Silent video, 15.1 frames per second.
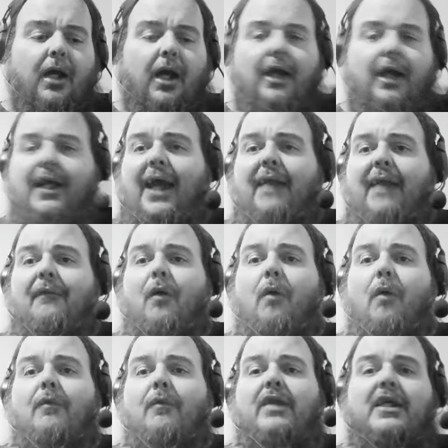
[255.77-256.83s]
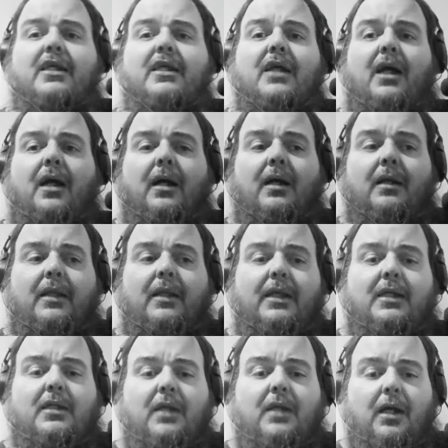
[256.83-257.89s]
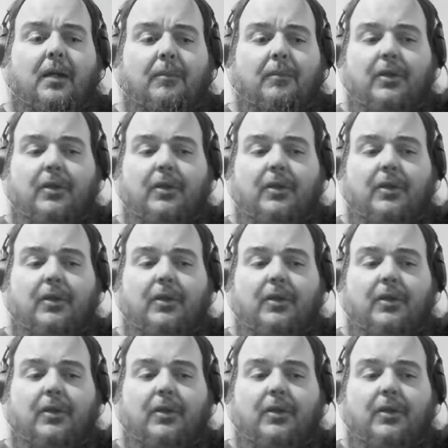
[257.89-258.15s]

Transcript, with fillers: uh, kind of over this uh, this uh,